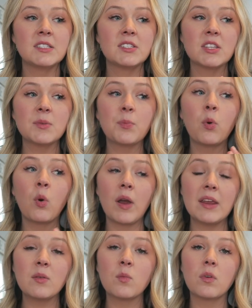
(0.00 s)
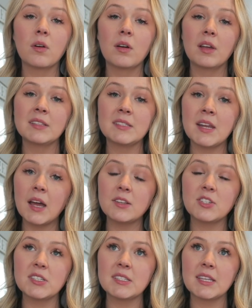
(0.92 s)
to the point, it's
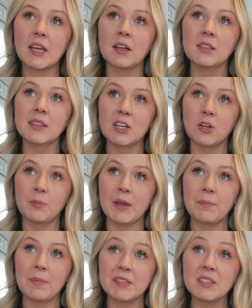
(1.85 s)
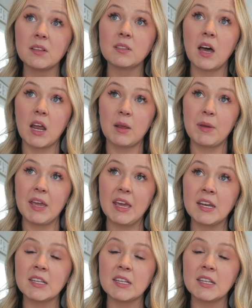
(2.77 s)
not just like a little bit, it's a lot of it.